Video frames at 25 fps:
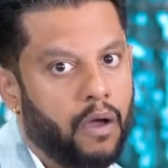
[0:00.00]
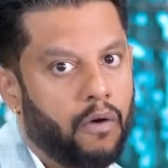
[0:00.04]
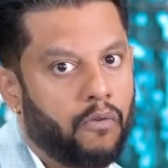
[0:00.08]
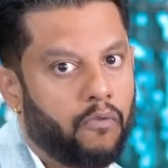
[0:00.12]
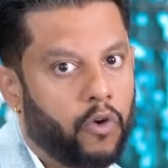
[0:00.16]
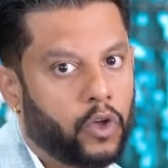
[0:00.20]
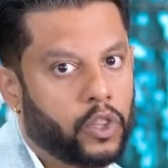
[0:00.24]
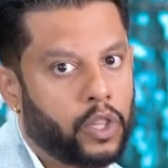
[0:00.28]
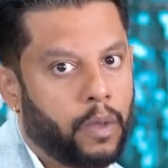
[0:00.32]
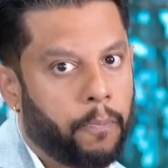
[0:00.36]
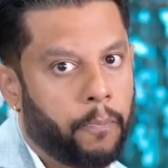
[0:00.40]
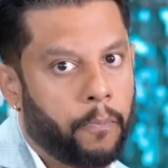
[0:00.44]

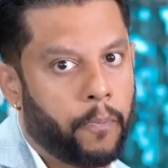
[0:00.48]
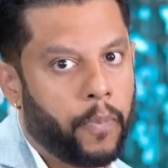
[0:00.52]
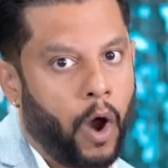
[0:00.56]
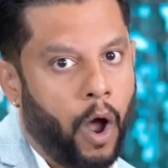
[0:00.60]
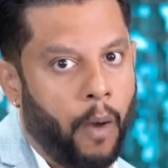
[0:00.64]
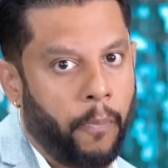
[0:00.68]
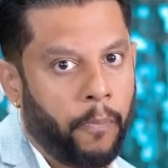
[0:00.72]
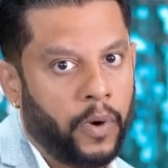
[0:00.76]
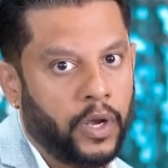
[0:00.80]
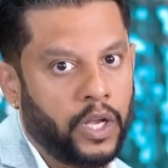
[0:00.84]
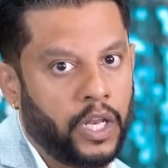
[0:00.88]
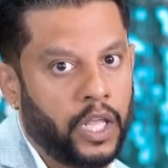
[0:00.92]
for the
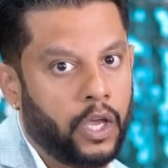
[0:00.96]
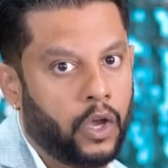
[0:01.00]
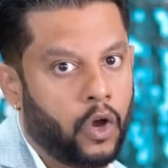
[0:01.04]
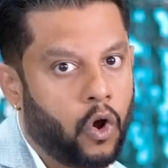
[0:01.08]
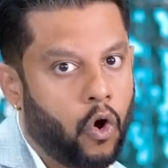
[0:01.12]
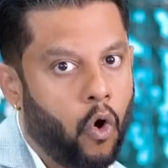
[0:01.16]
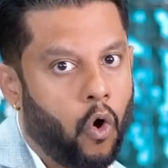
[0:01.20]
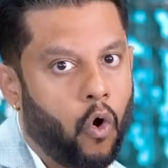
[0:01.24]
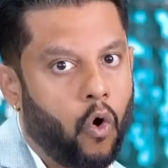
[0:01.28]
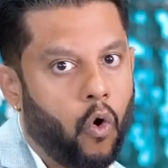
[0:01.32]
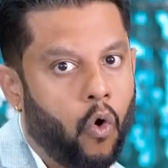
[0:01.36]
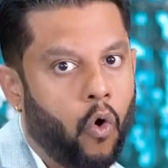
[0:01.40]
property
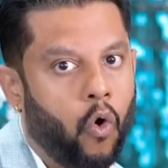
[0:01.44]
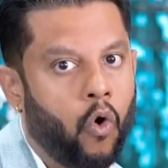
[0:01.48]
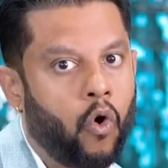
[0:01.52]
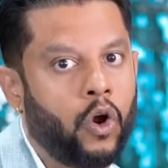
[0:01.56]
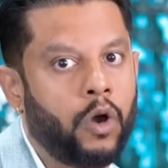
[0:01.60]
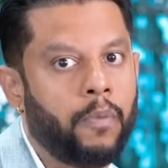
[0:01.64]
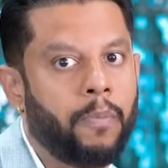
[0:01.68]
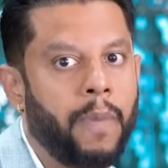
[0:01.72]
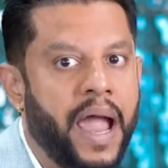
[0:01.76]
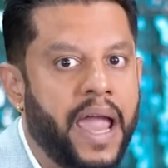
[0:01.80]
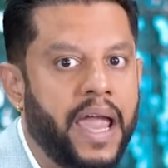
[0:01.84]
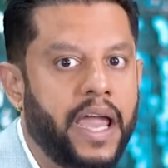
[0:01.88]

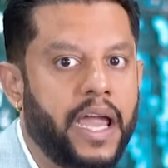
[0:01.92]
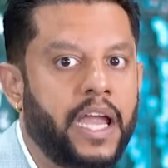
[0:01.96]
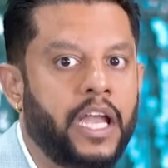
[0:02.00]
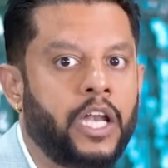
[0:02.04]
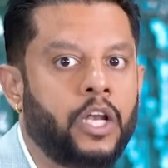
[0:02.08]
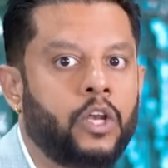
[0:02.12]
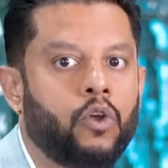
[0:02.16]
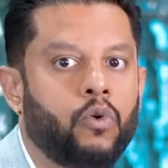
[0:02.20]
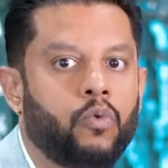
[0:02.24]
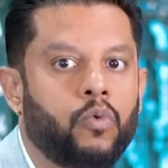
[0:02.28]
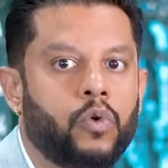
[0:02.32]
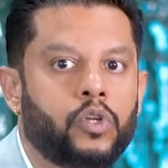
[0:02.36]
co-owned by
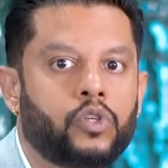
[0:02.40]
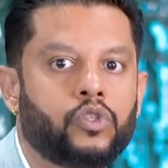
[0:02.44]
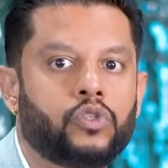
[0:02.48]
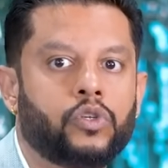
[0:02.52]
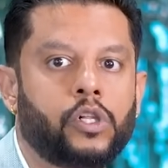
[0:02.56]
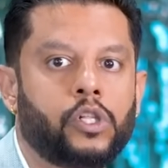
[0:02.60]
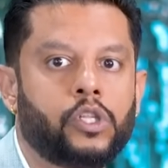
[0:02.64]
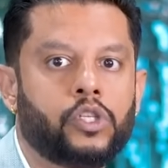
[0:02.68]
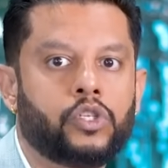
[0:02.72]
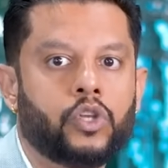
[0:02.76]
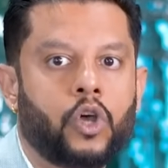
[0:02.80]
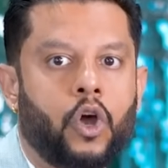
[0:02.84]

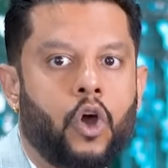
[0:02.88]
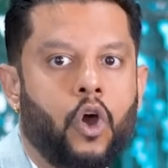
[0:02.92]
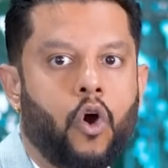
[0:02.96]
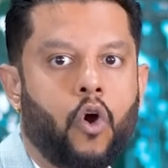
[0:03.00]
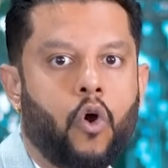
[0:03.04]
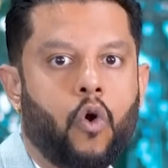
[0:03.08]
individuals